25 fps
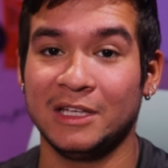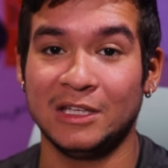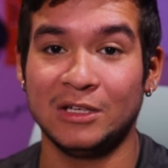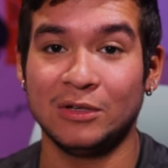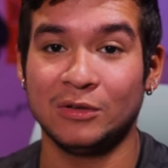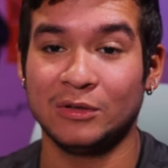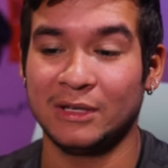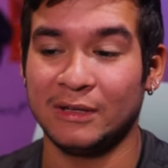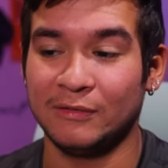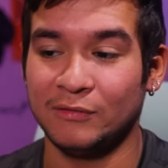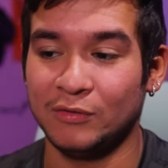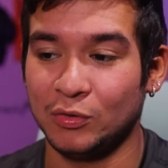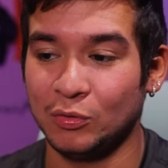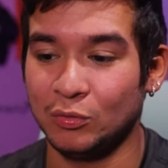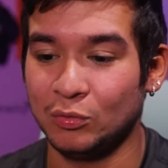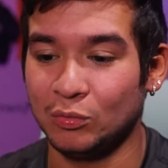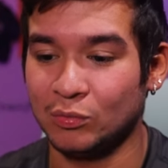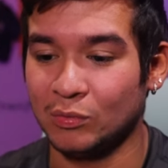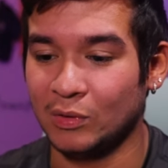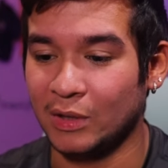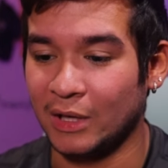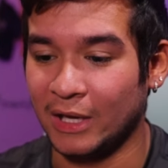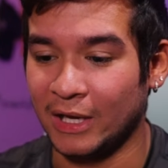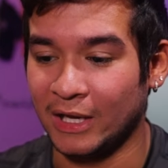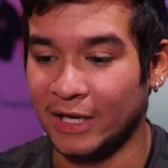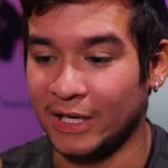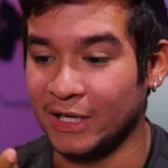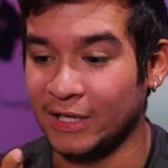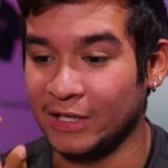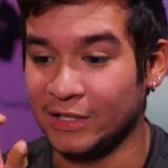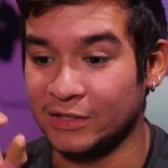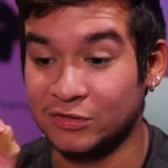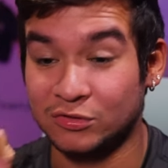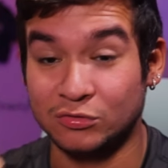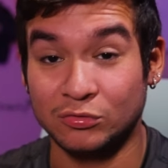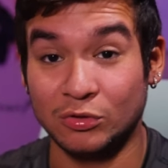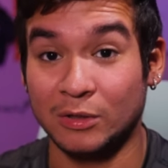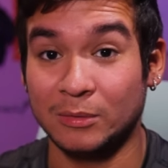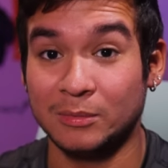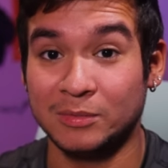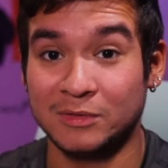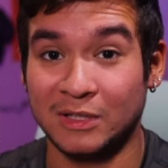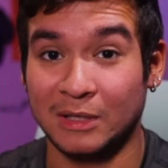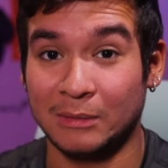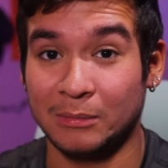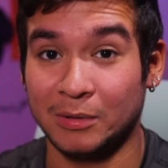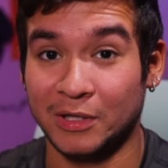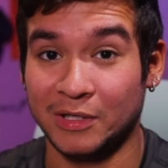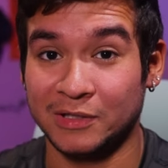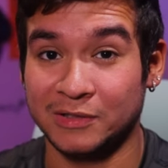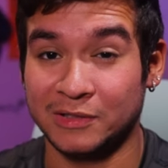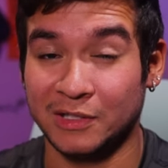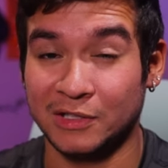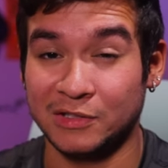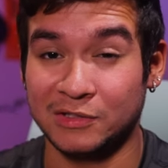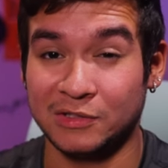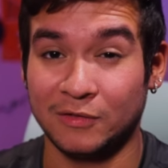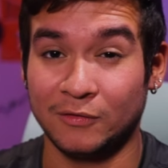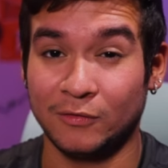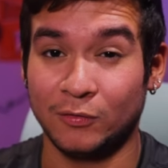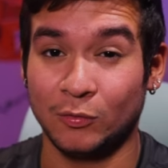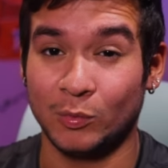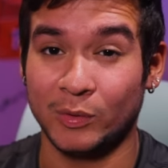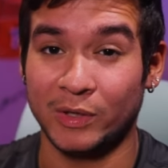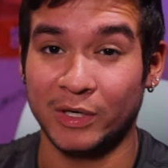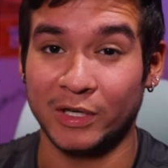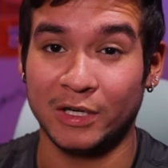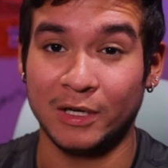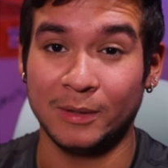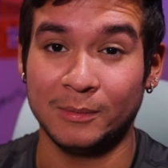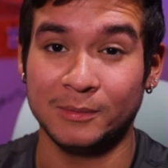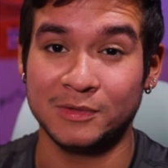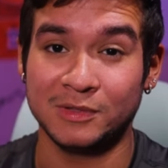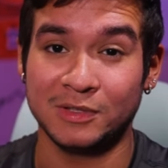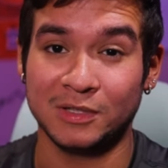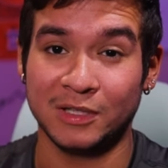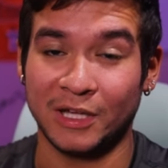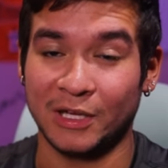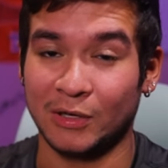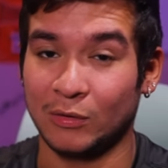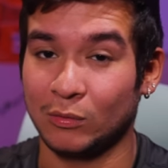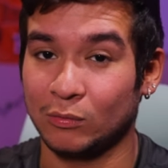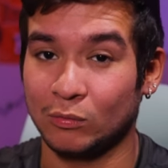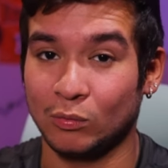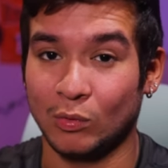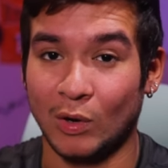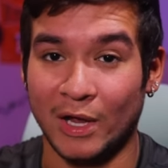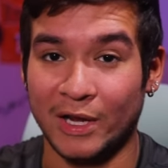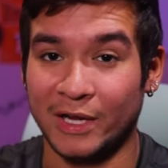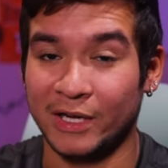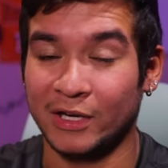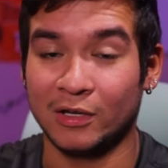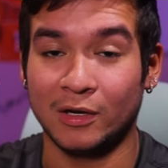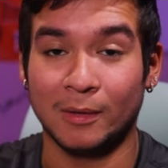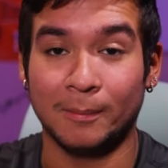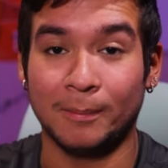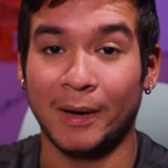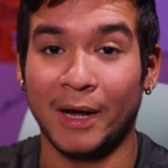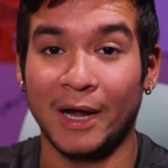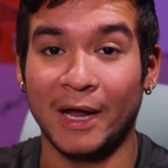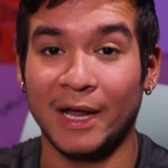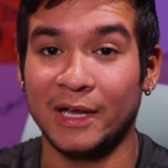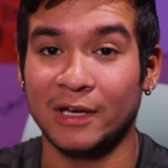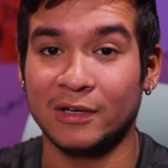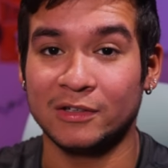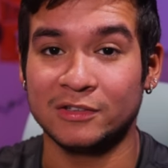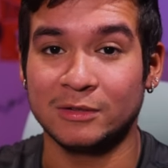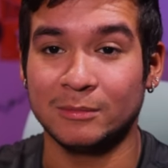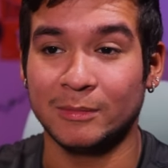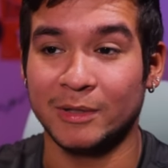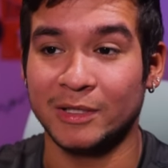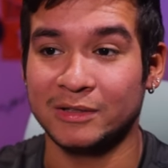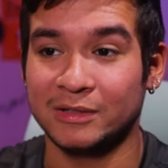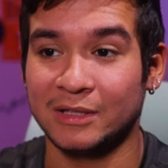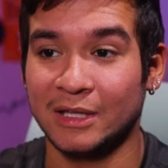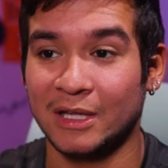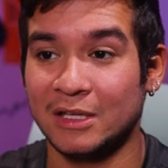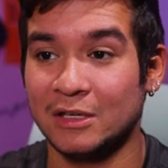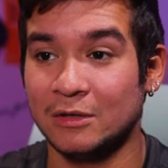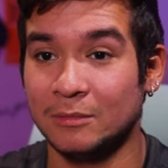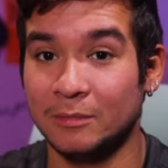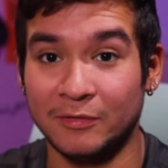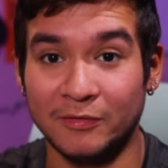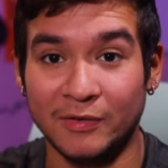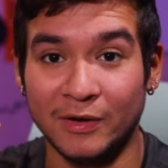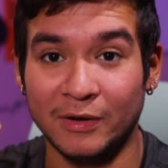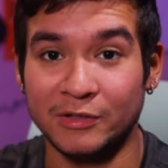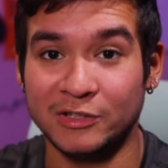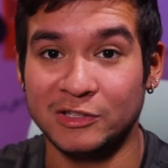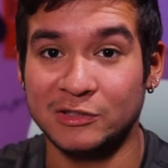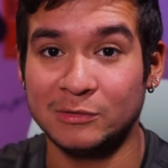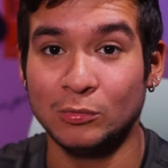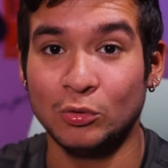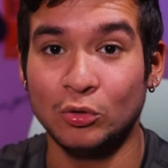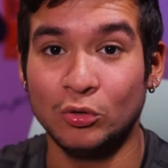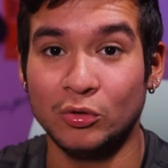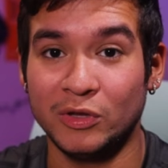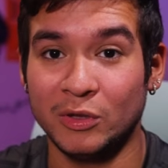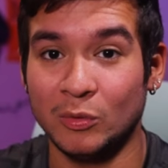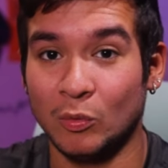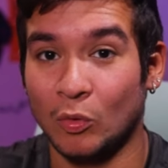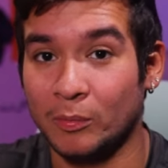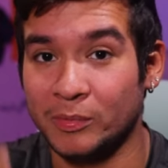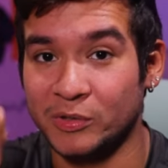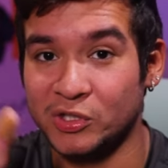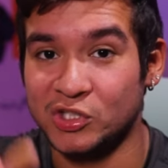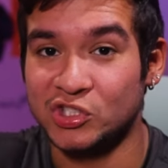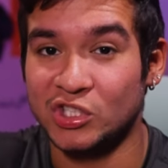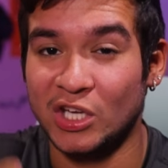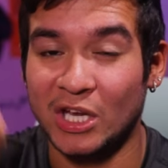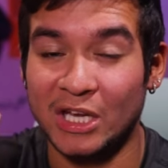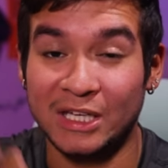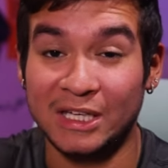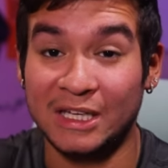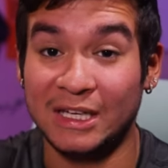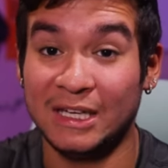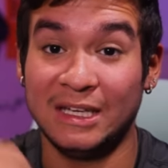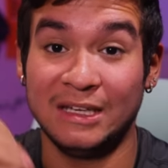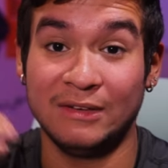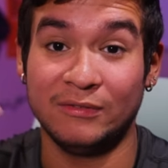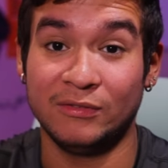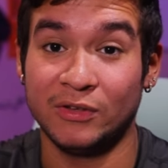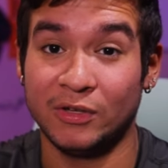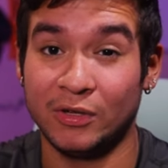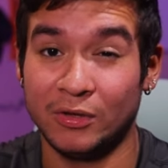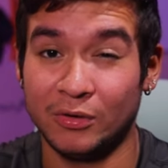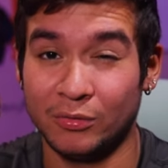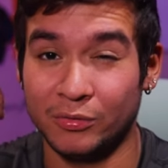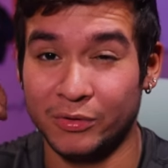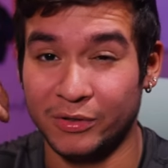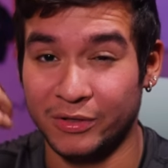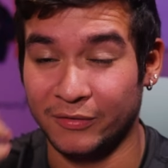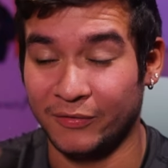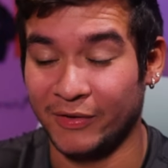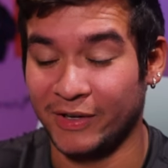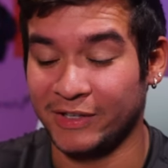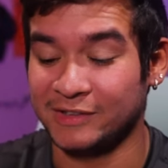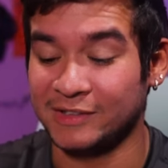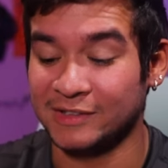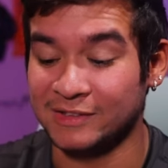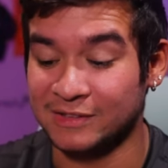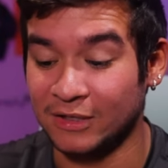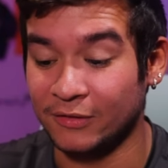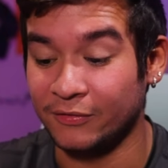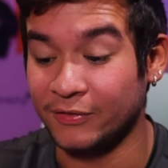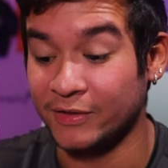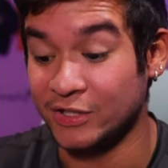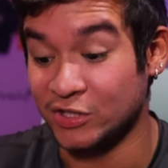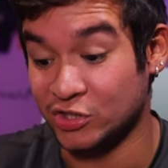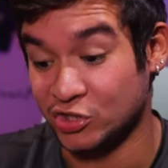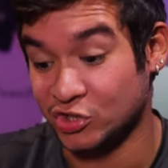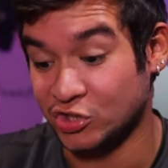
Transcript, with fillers: it'll give you a extreme stabilization for when it comes to like riding on a bike or something like that. It'll be very smooth. It won't be shaky, even though the device itself is